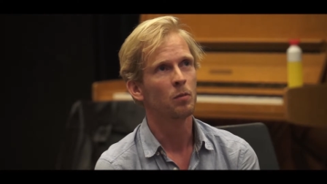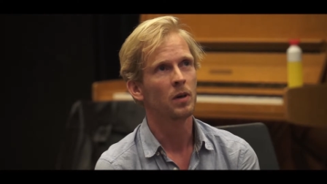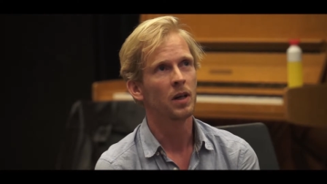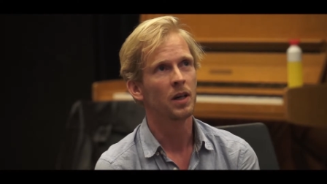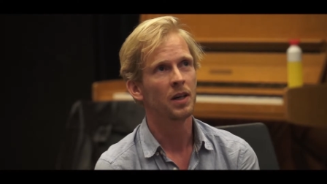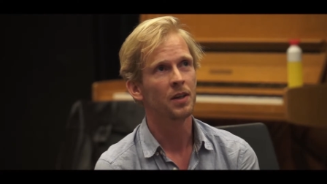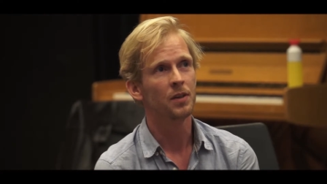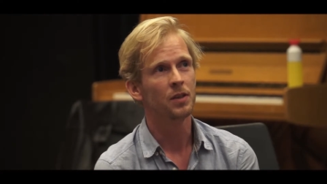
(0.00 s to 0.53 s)

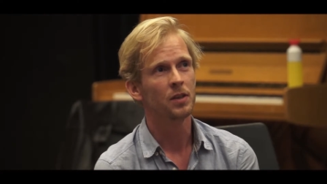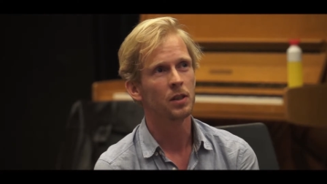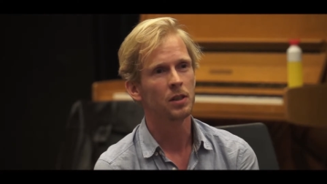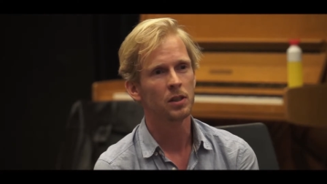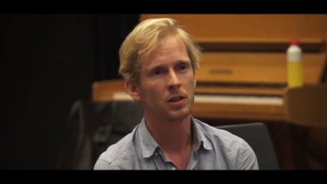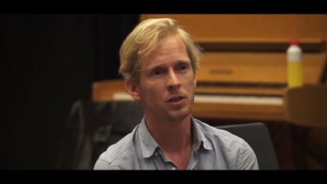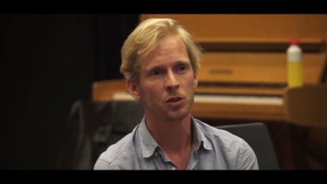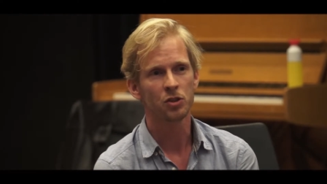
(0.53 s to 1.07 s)
And
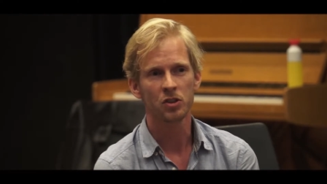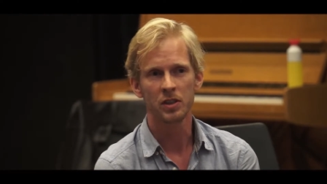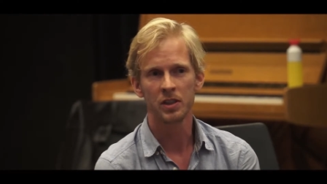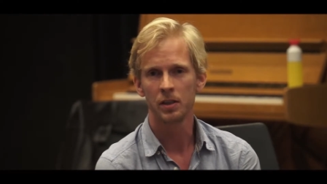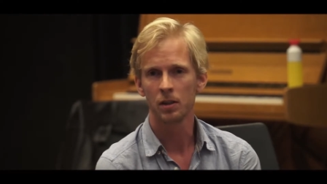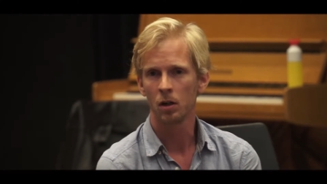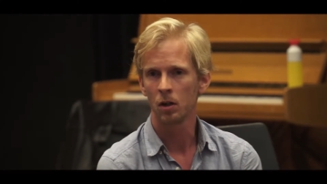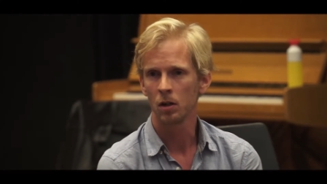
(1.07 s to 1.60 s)
you
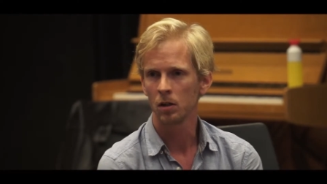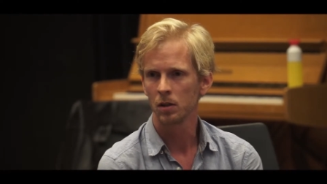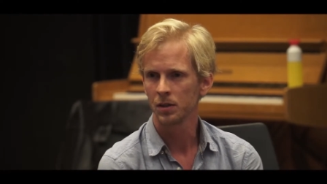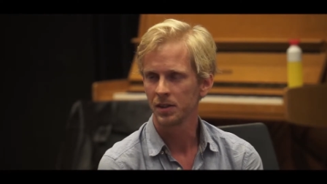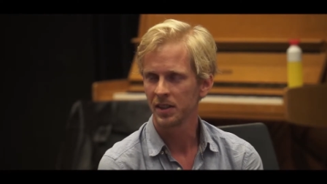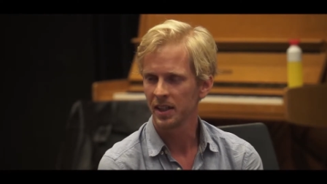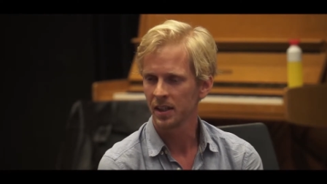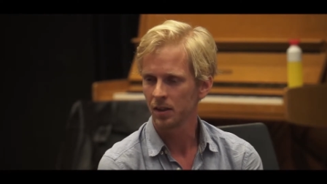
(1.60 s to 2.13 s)
see
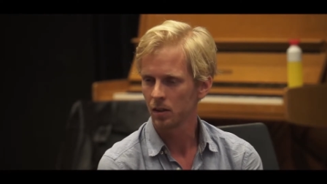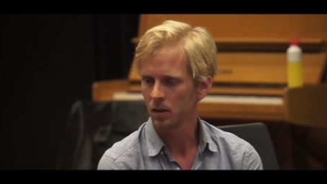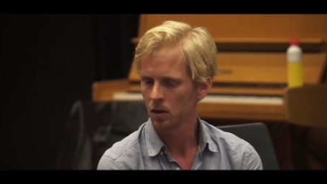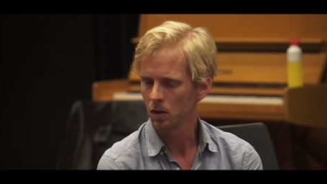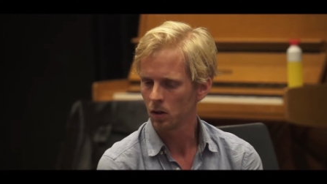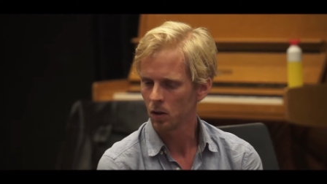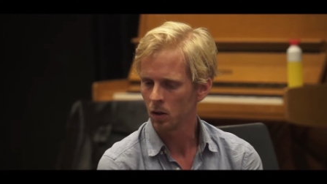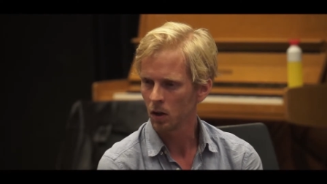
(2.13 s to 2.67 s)
that
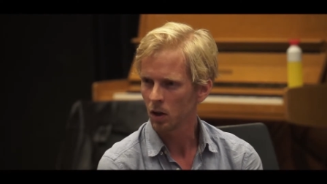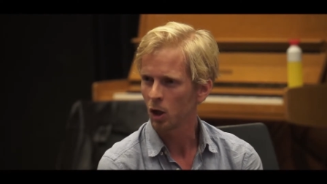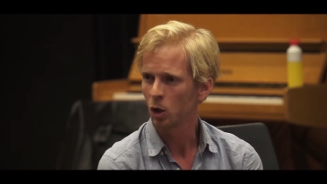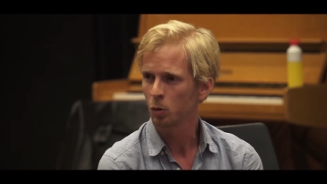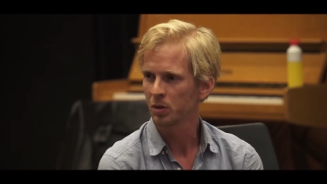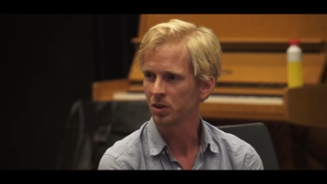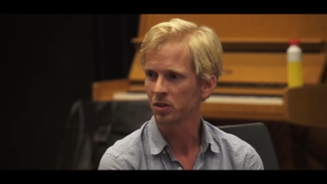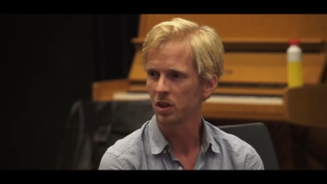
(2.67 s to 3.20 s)
all
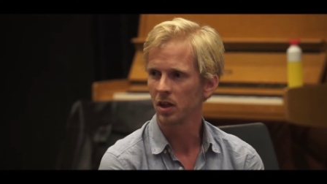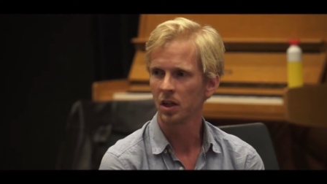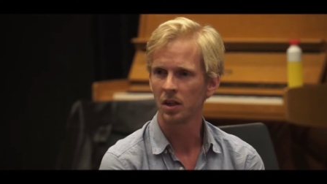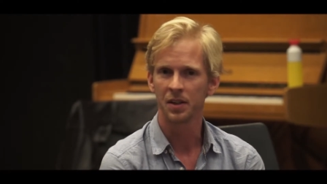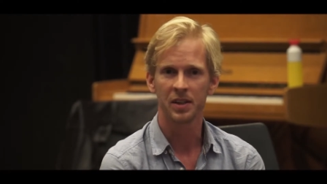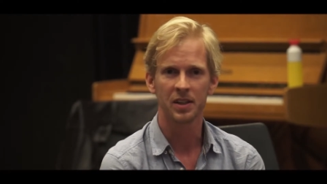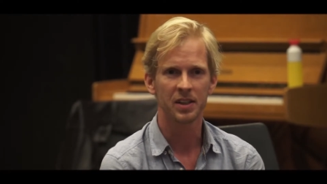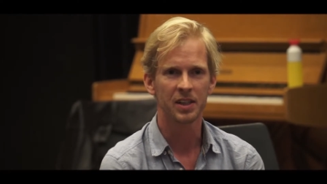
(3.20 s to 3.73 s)
hope is
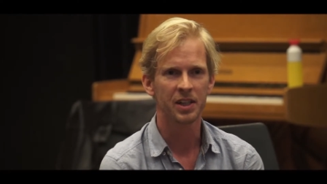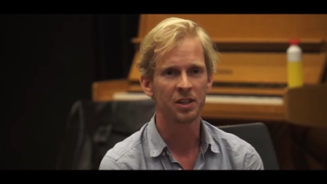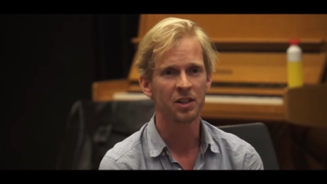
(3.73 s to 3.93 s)
gone, and